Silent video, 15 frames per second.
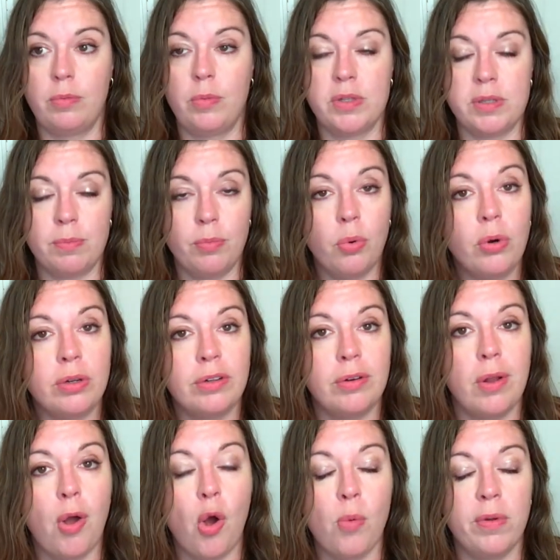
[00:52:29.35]
what's
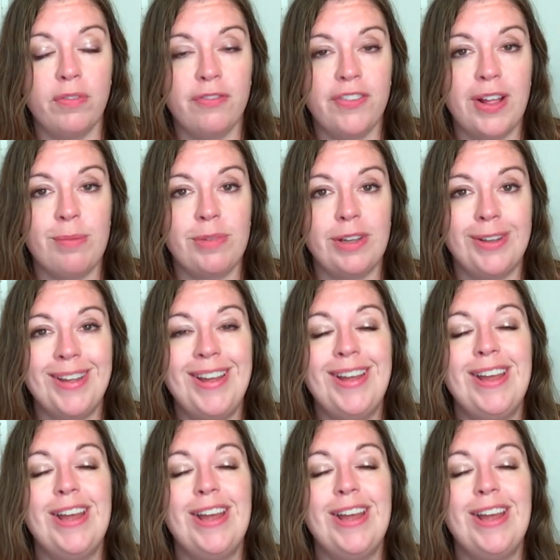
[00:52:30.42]
important, home and family.